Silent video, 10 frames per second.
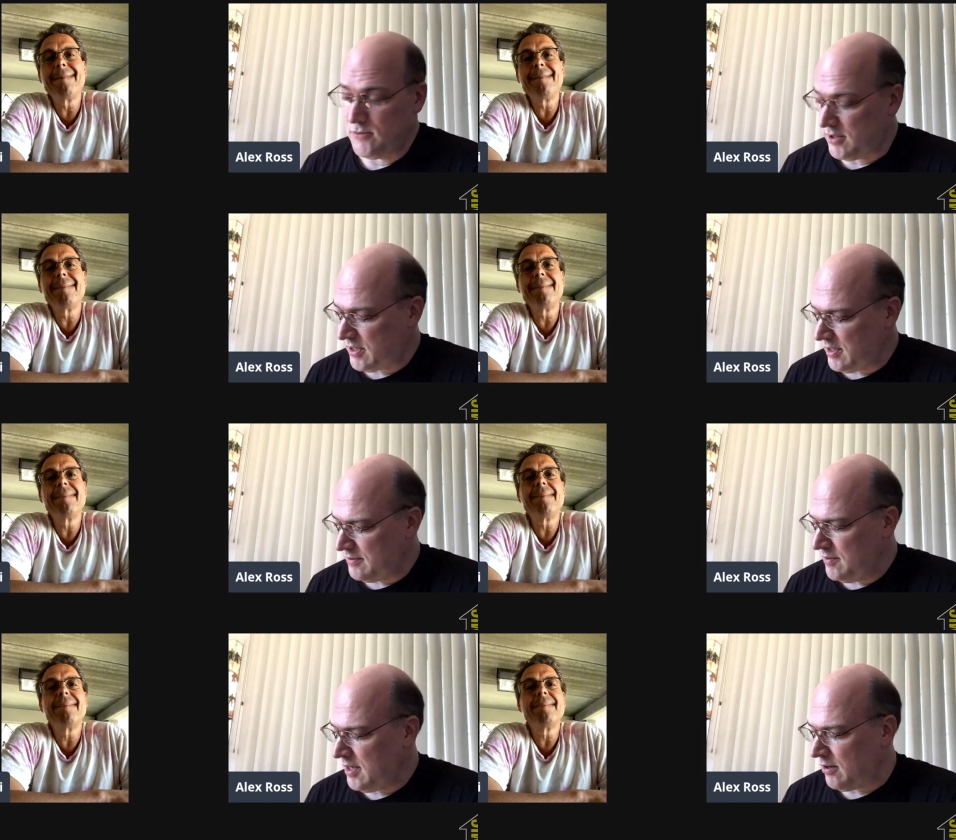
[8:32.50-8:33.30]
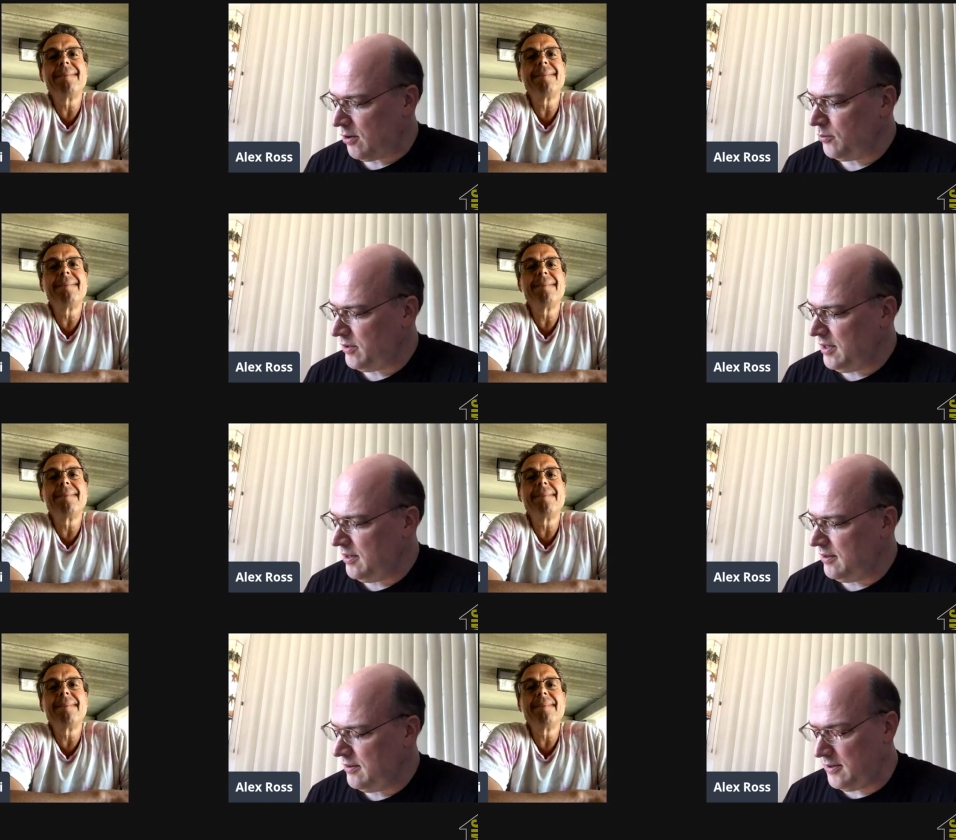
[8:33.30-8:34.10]
Speaker 1: just that, you know,
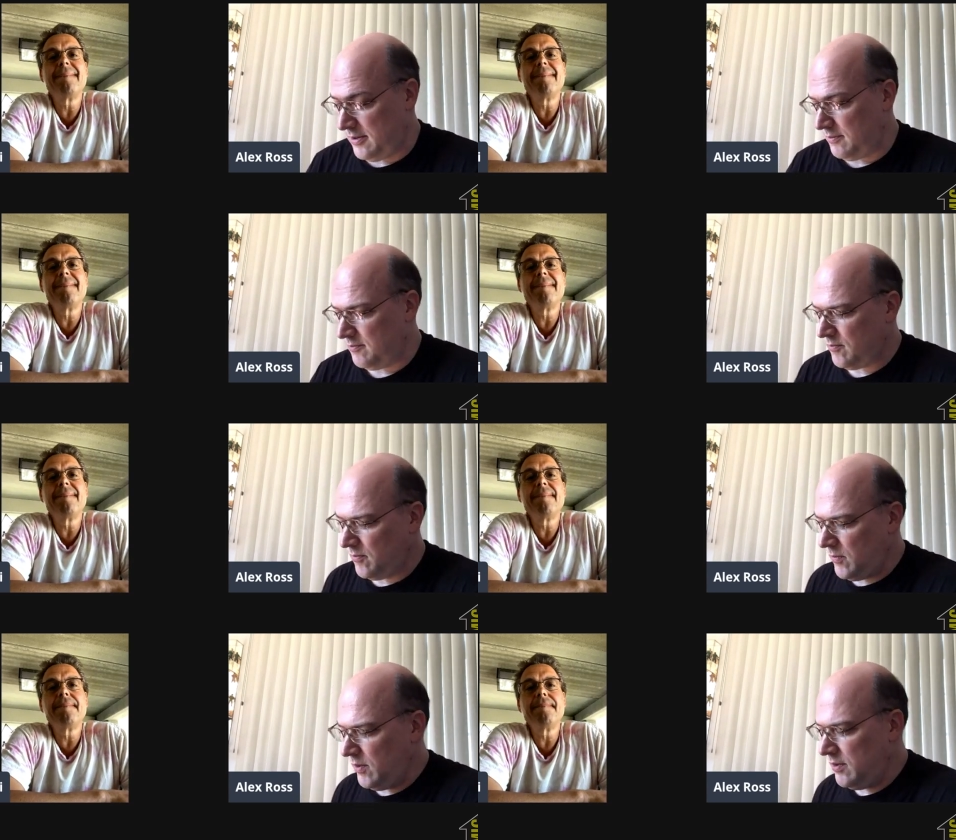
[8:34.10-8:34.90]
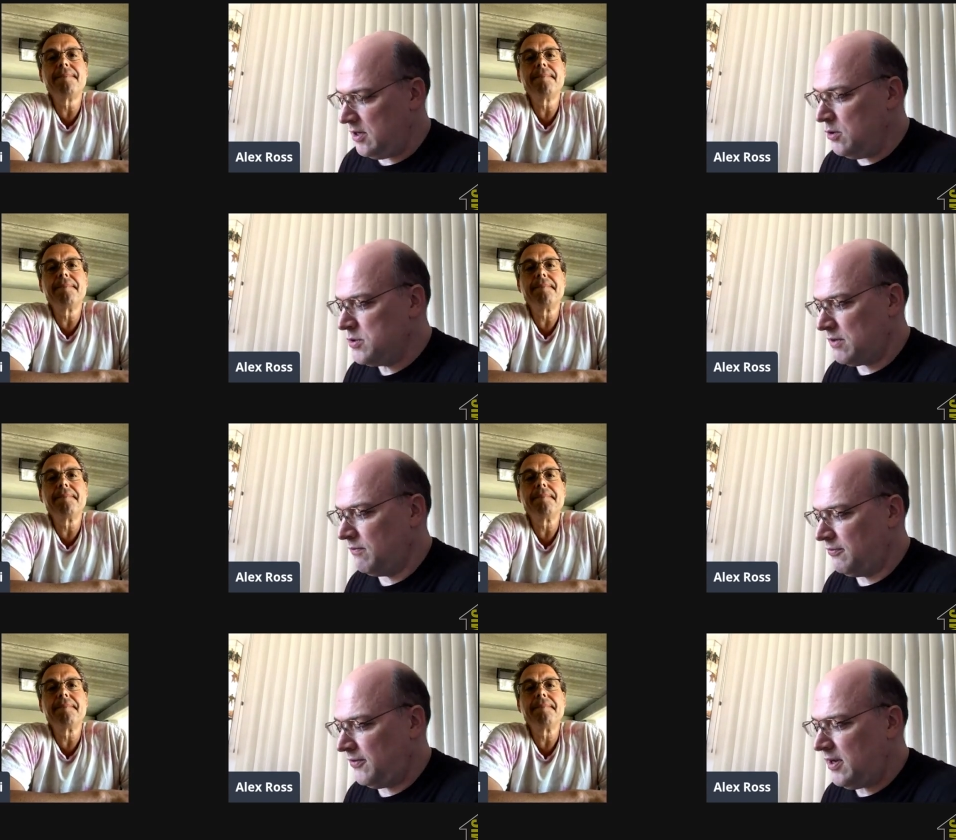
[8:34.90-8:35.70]
the the use
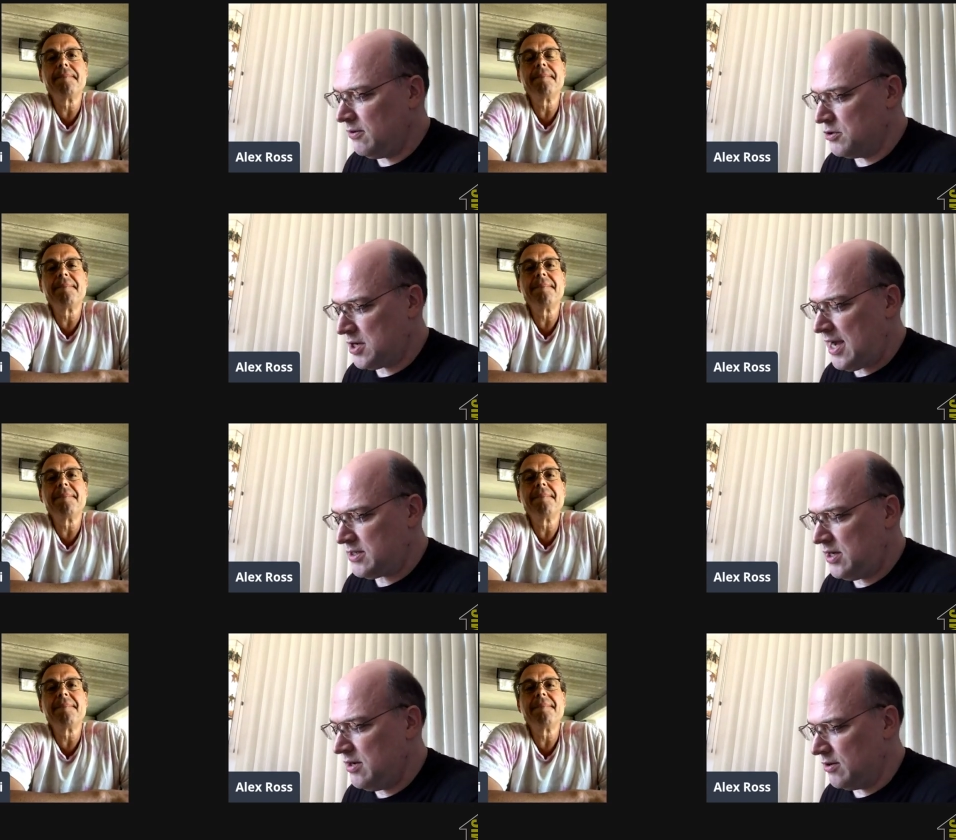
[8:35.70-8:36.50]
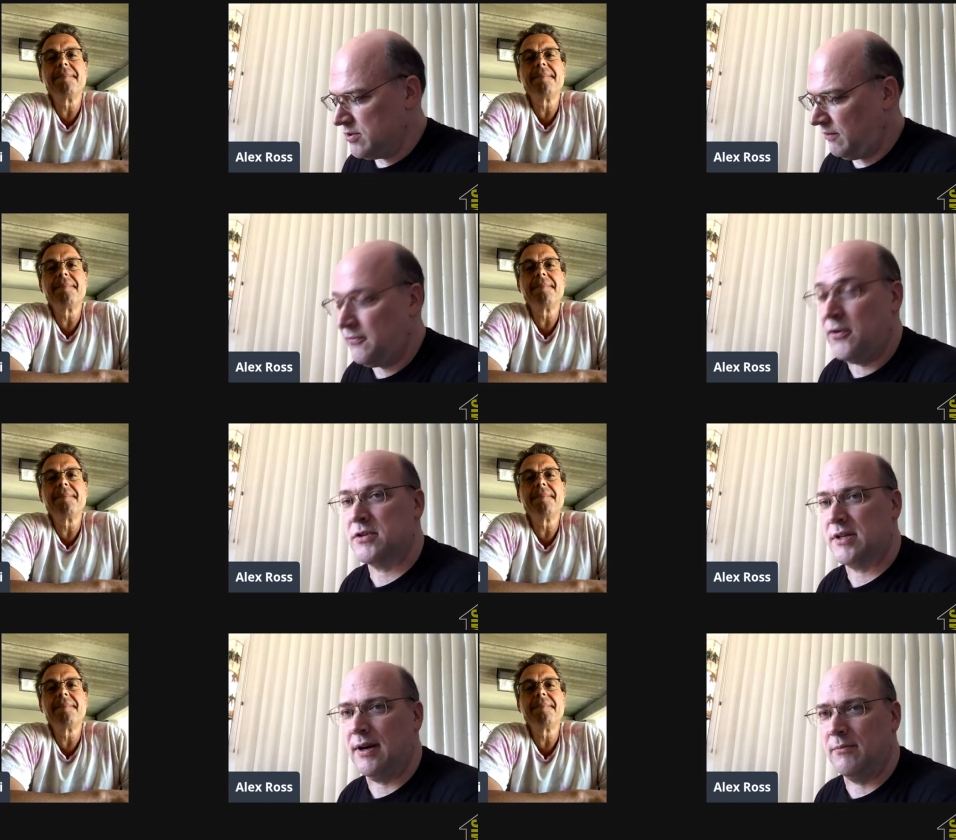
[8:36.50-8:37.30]
of the figure shots here is the
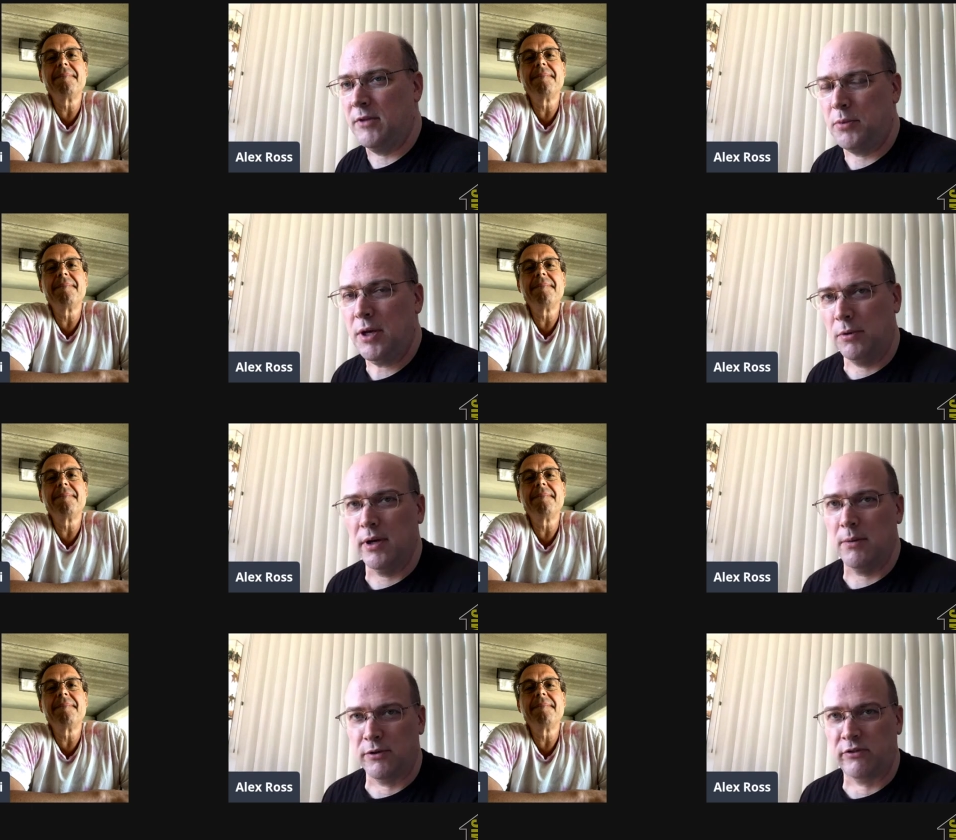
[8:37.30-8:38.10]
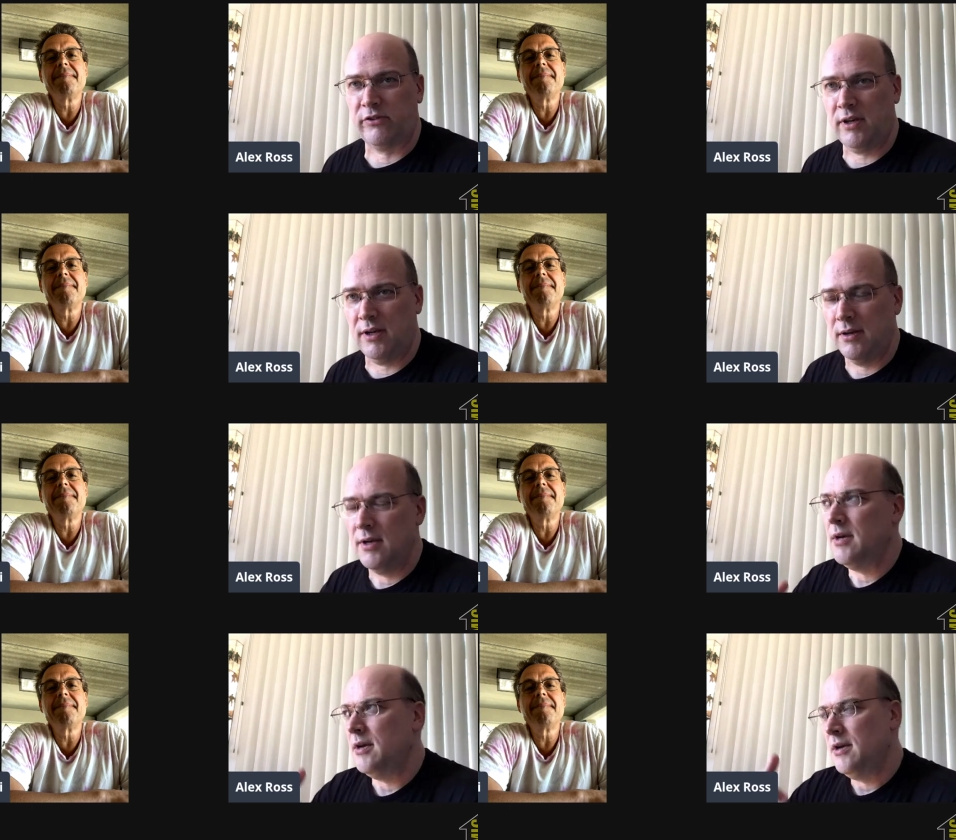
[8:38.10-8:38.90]
first time that people are able to see
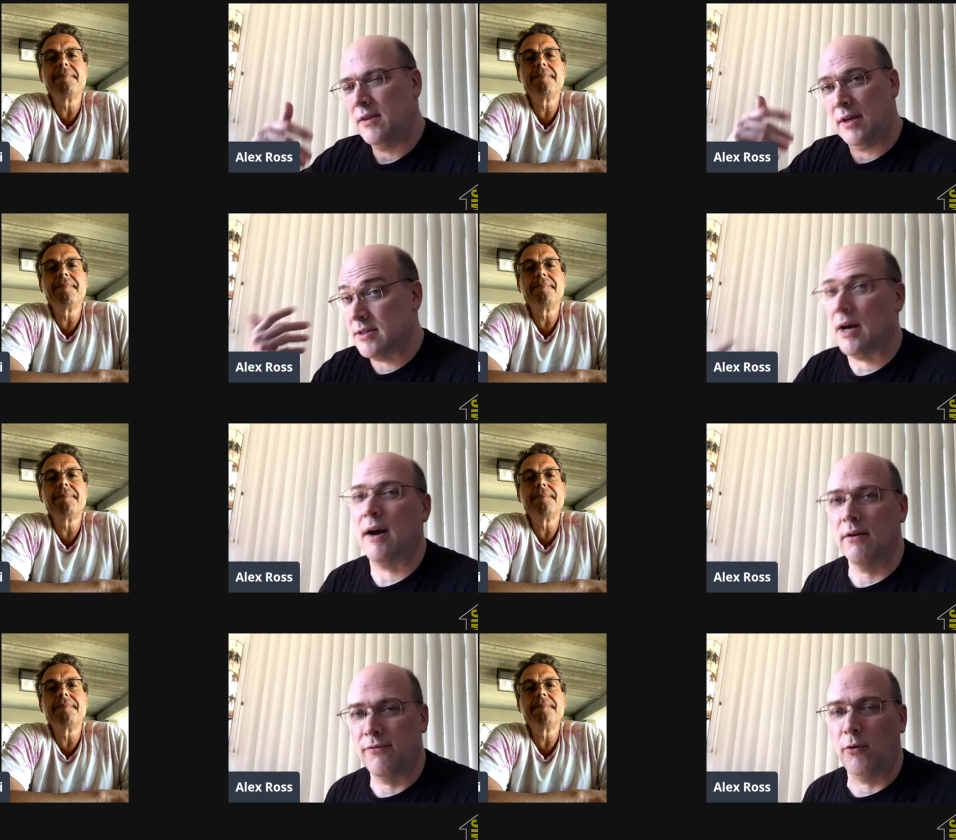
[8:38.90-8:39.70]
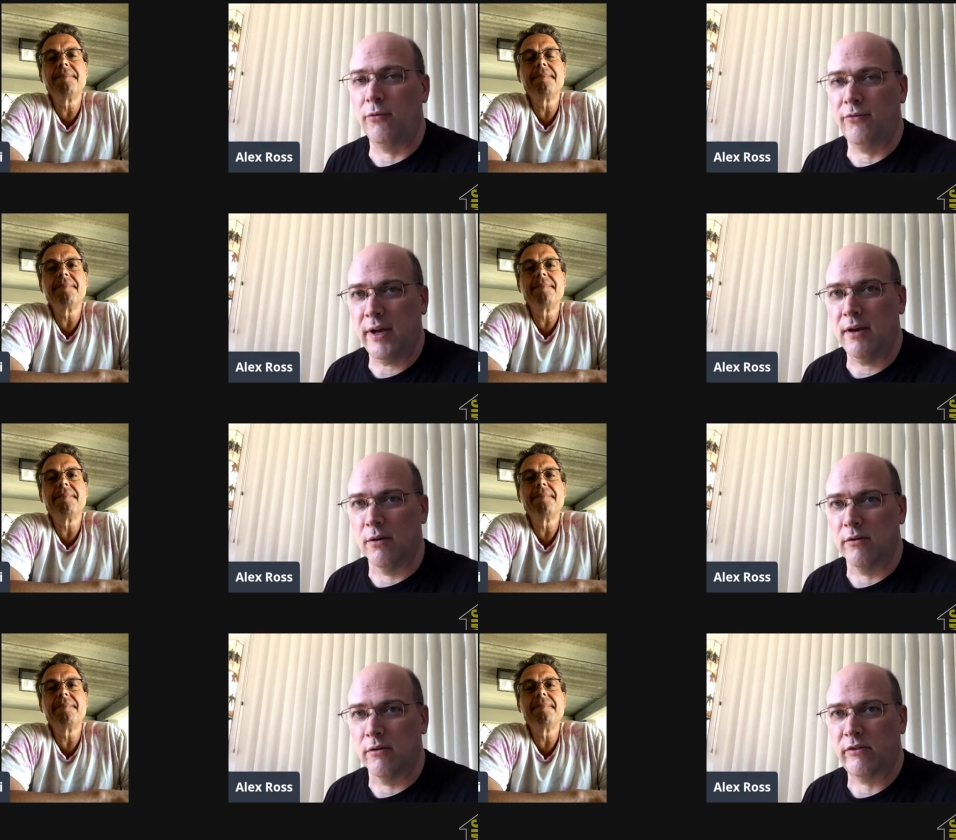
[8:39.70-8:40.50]
the entire full
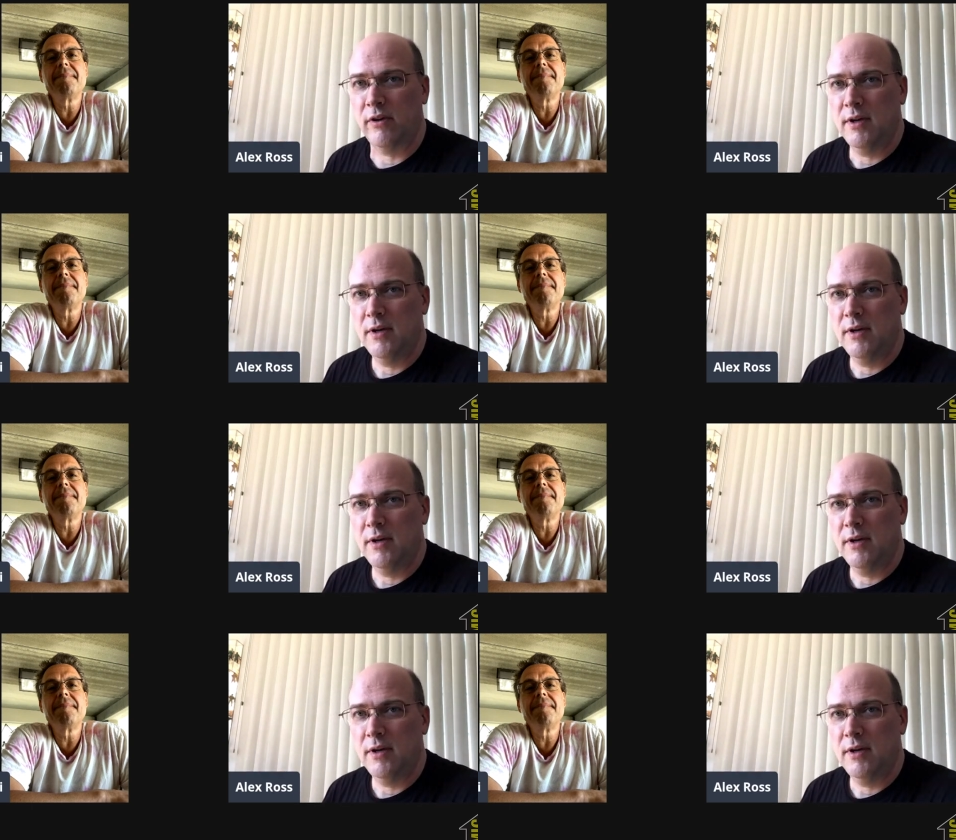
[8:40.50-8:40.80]
figures